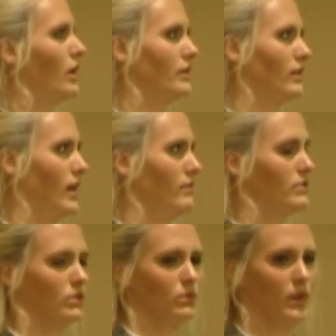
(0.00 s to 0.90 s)
On the
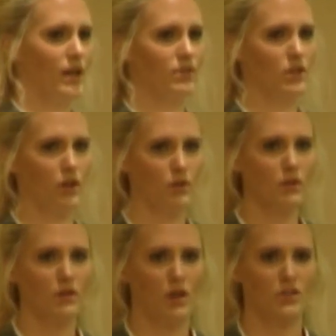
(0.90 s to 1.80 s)
left, we have the known
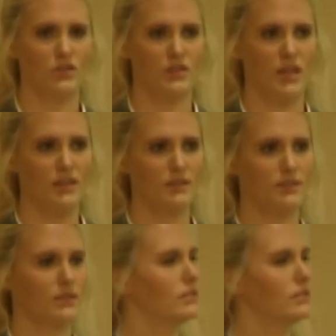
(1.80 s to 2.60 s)
cartridge case,